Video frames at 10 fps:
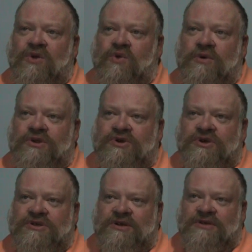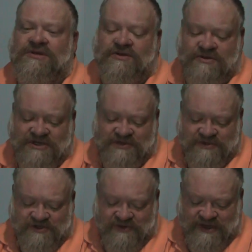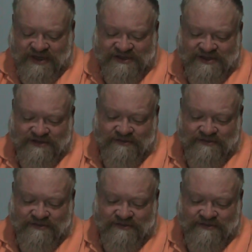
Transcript: going to church on Christmas because